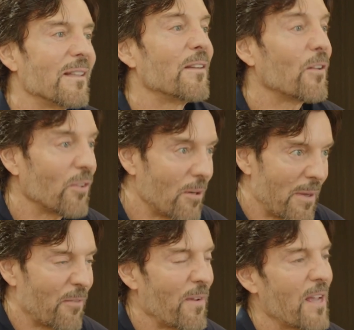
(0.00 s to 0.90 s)
And there's
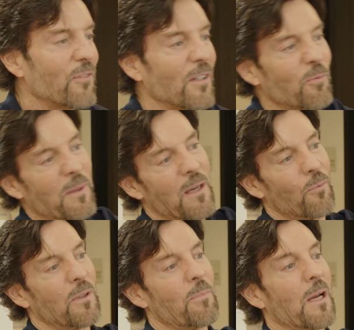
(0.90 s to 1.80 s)
intermittent fasting has become
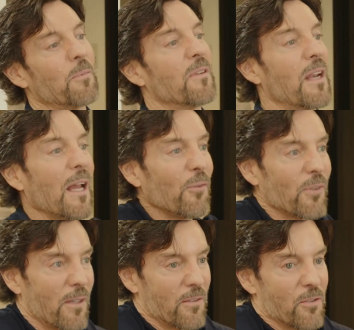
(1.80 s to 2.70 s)
really popular that I've
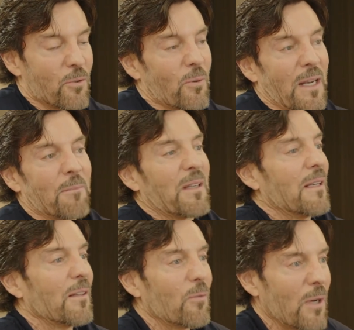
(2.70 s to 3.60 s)
started to do, and I'm
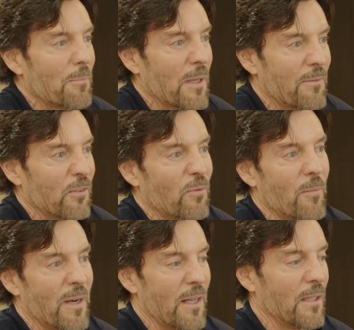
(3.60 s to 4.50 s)
getting great benefits
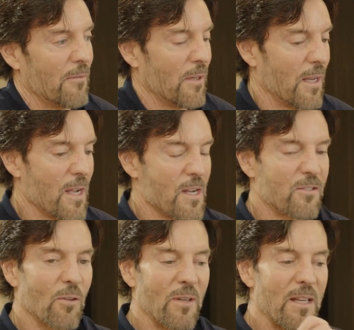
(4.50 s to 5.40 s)
from it, and I love it.
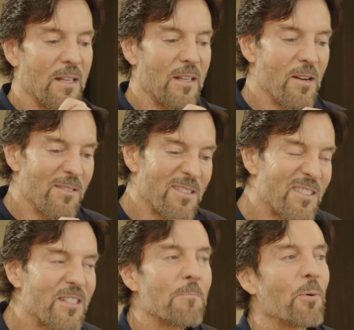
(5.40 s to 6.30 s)
So here's a
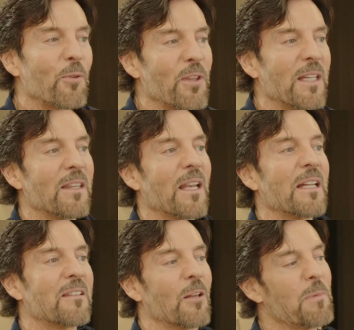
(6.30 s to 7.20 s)
simple thing that
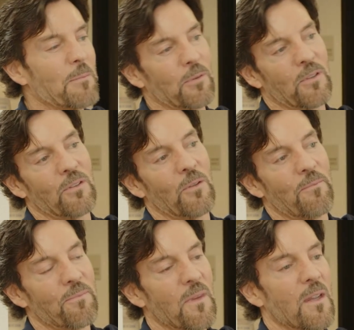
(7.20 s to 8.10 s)
I tell people to do.
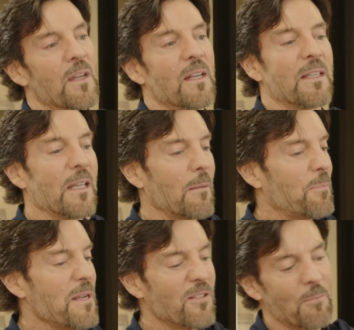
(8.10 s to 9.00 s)
Get a
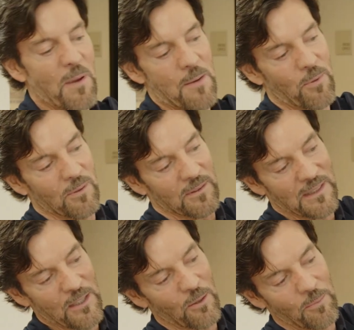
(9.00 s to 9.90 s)
piece of paper,
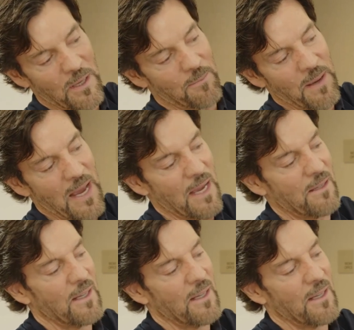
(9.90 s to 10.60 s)
legal pad.